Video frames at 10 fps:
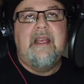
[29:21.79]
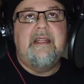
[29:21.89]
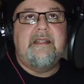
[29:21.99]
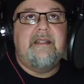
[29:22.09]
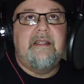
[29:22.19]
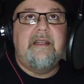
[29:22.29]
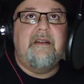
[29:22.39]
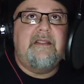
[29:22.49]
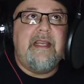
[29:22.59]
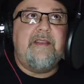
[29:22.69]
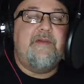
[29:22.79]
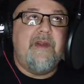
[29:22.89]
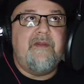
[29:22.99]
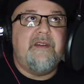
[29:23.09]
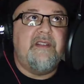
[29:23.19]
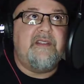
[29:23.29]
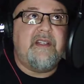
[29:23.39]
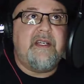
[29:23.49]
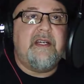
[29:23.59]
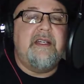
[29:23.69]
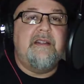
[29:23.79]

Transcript: it takes forever just to cut it.